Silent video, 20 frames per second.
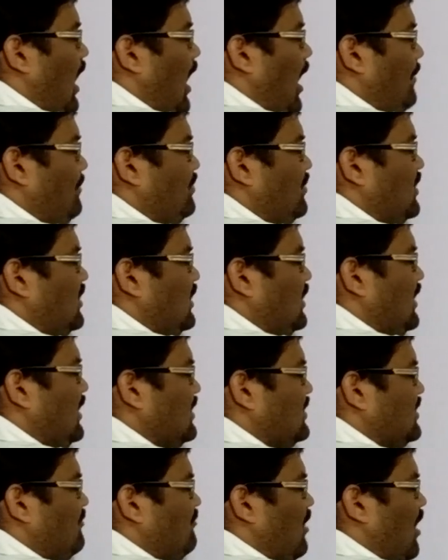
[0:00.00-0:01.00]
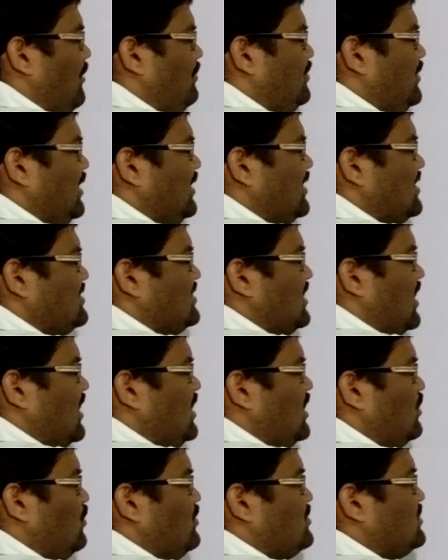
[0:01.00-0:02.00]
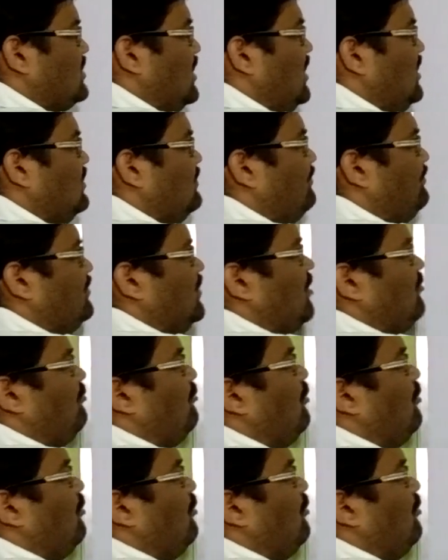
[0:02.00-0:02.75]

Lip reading: Up till the secondary oocyte, the